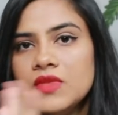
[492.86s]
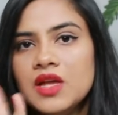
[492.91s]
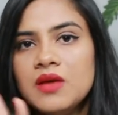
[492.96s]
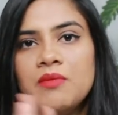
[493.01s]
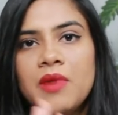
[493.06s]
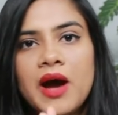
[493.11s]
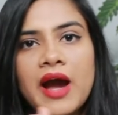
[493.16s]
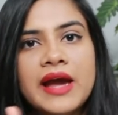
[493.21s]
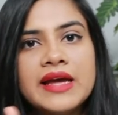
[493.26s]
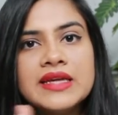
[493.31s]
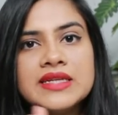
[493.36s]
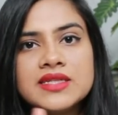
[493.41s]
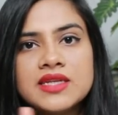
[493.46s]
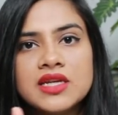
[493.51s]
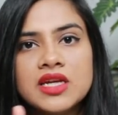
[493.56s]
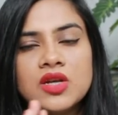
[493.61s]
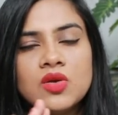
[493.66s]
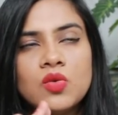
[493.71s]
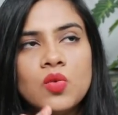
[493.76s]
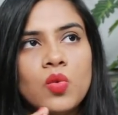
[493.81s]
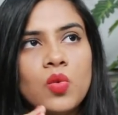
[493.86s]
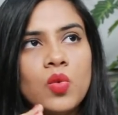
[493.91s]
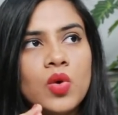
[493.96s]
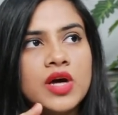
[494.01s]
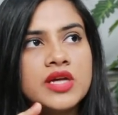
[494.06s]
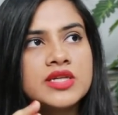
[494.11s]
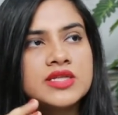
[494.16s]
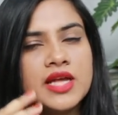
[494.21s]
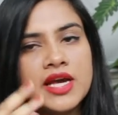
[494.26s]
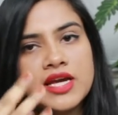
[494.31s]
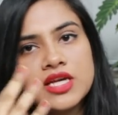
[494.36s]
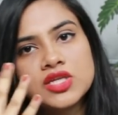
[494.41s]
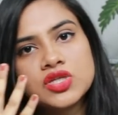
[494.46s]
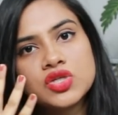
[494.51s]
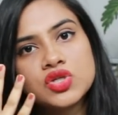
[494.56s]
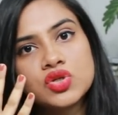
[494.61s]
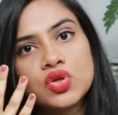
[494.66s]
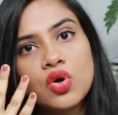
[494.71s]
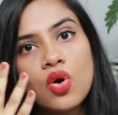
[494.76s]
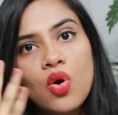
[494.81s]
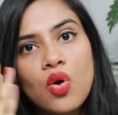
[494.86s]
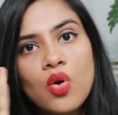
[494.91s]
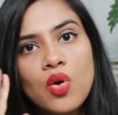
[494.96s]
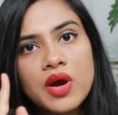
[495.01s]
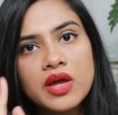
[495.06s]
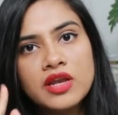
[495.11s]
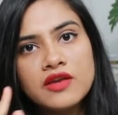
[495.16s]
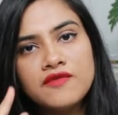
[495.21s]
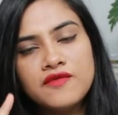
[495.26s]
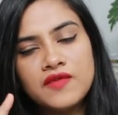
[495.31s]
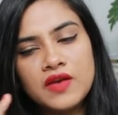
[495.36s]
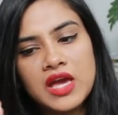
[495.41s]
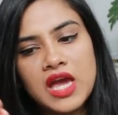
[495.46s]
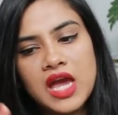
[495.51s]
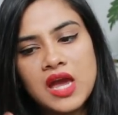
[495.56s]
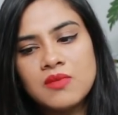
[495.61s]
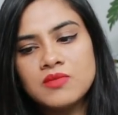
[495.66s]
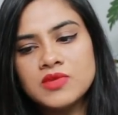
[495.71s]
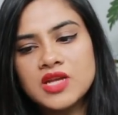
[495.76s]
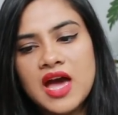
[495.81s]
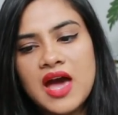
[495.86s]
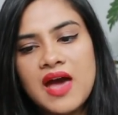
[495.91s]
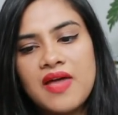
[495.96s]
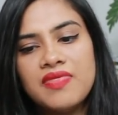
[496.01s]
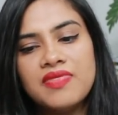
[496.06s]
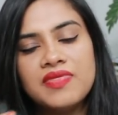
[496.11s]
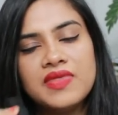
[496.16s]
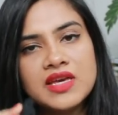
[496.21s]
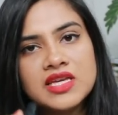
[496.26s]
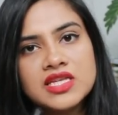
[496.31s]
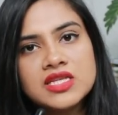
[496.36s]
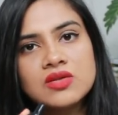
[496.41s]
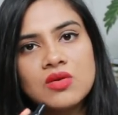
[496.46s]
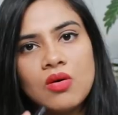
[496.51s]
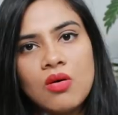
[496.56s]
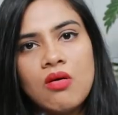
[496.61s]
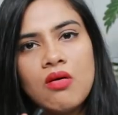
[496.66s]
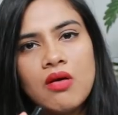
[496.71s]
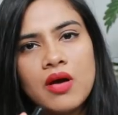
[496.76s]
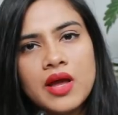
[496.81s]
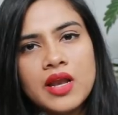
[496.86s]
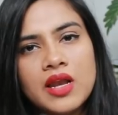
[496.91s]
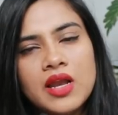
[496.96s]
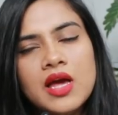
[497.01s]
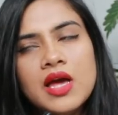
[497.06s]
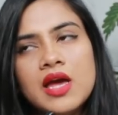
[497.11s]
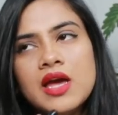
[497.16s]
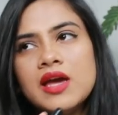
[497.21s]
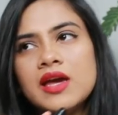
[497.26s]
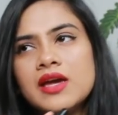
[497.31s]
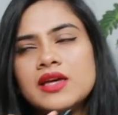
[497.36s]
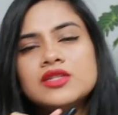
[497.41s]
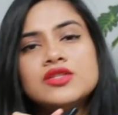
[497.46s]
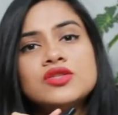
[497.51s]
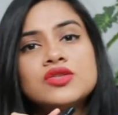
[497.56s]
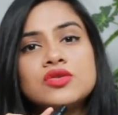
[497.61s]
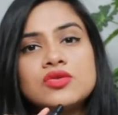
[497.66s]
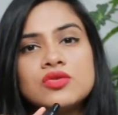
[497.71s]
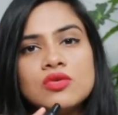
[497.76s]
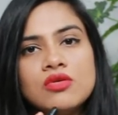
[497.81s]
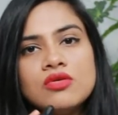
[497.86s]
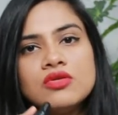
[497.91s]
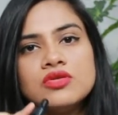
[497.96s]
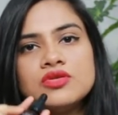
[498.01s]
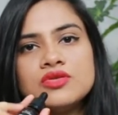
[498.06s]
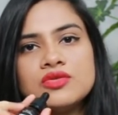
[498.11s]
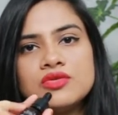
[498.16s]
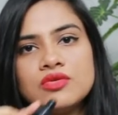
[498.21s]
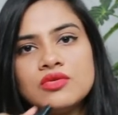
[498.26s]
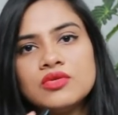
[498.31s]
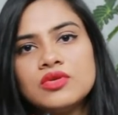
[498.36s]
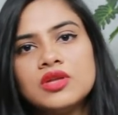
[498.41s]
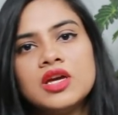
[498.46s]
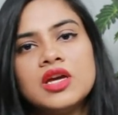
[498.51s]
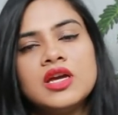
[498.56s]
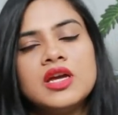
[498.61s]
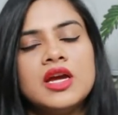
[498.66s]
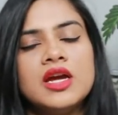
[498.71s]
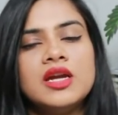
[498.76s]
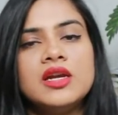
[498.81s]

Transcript: My skin was like so inflamed and this oil is so soothing.